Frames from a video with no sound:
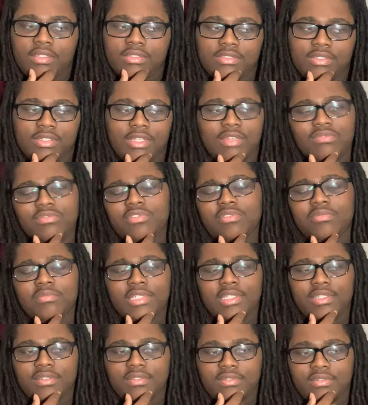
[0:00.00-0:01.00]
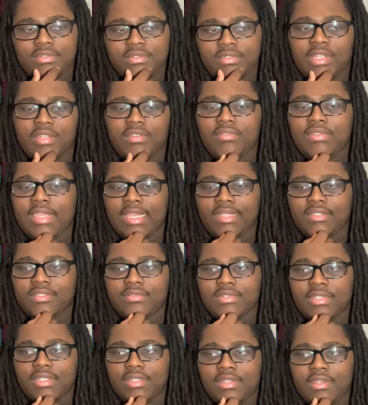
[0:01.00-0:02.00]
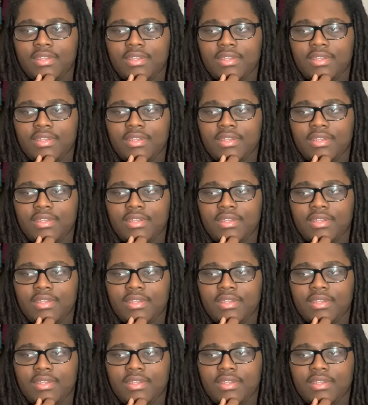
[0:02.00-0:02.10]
So I'm like, what you mean? She like, who cat you ate?